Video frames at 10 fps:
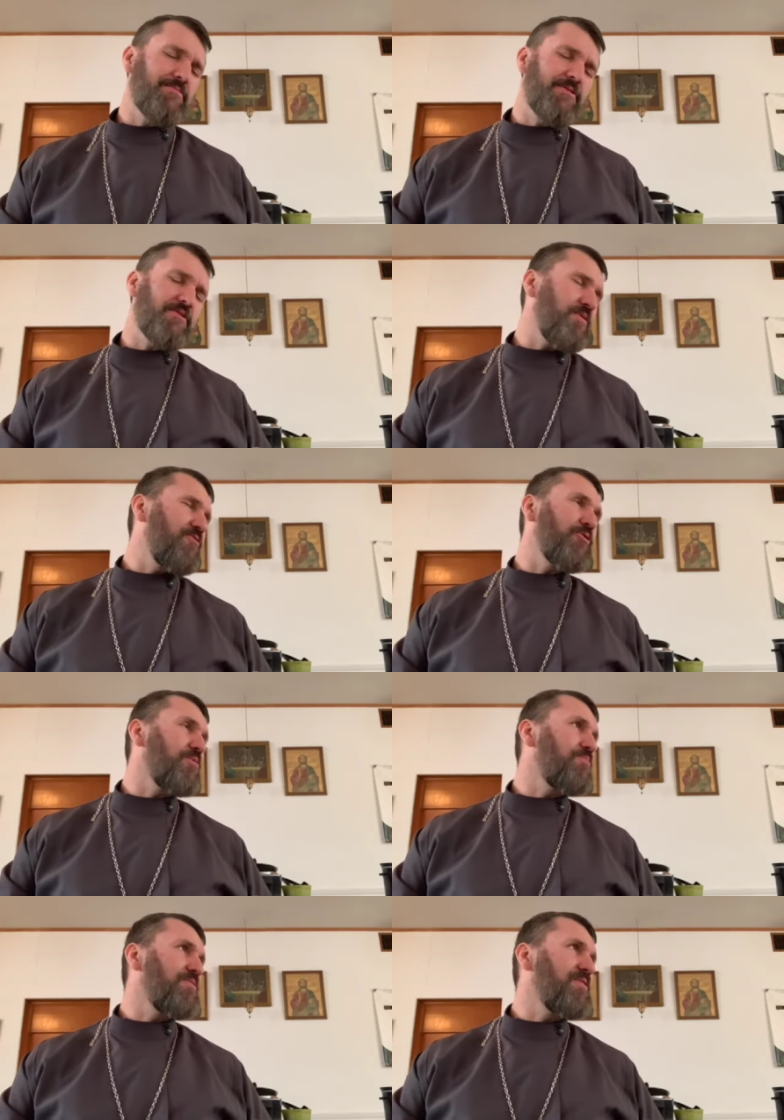it was before
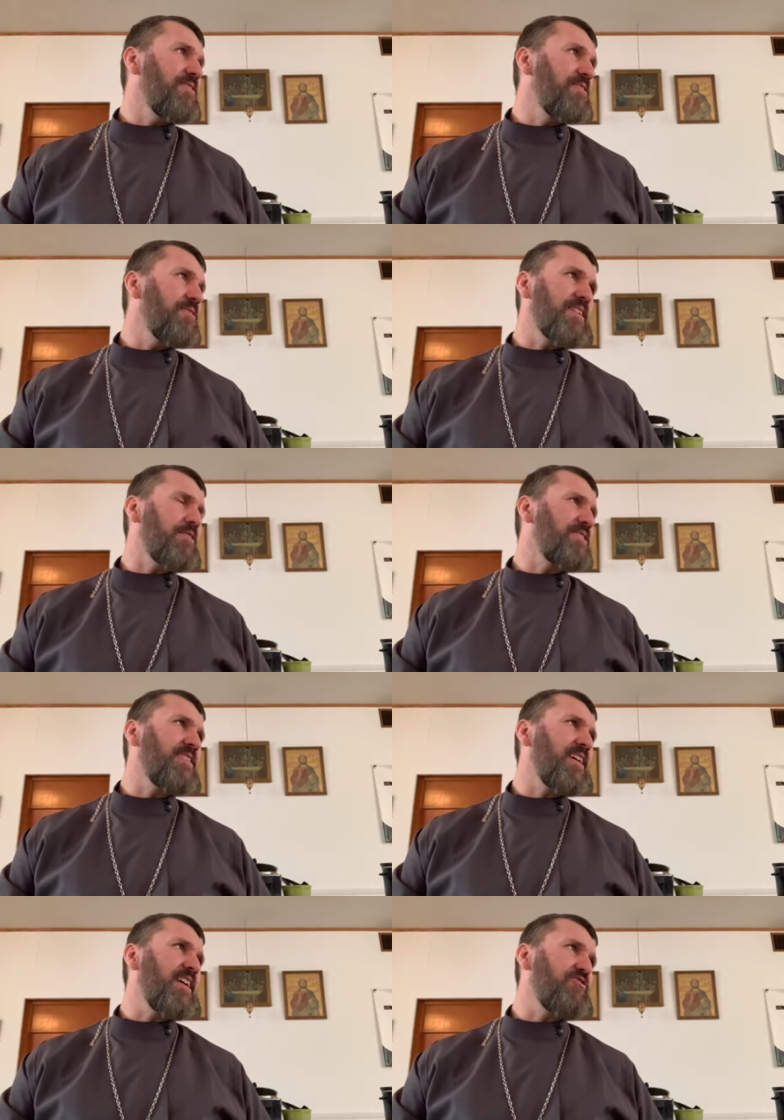the, uh, I think it was in
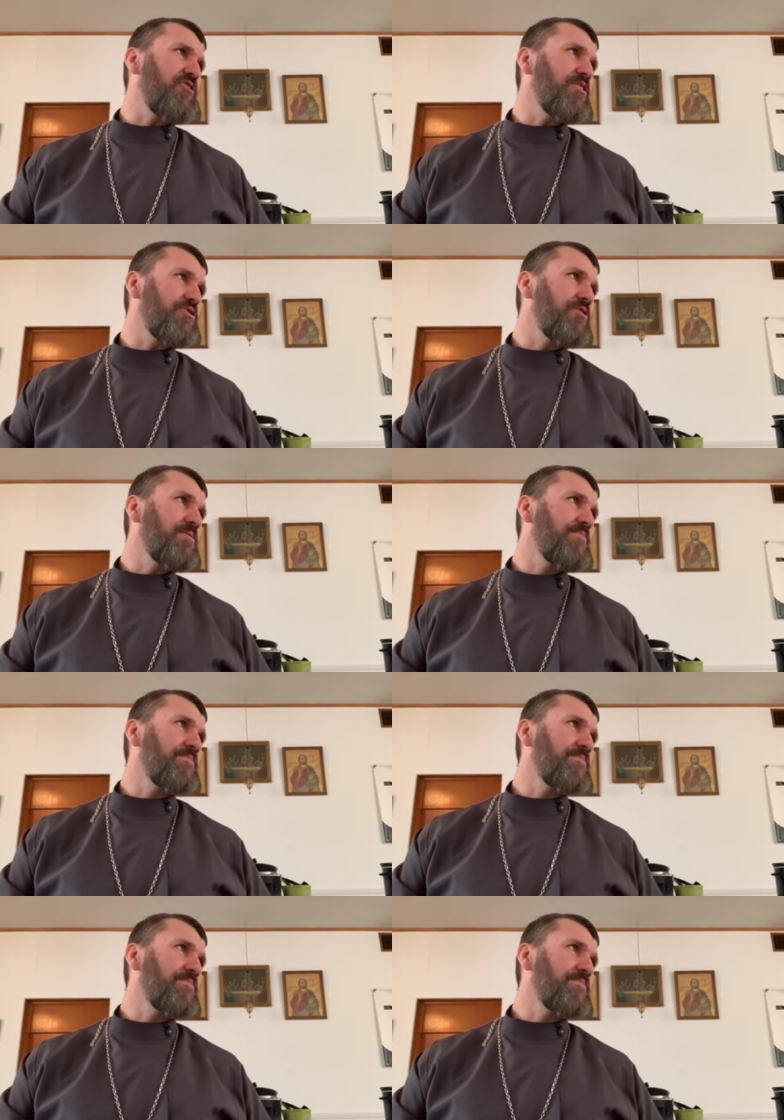the 8th century,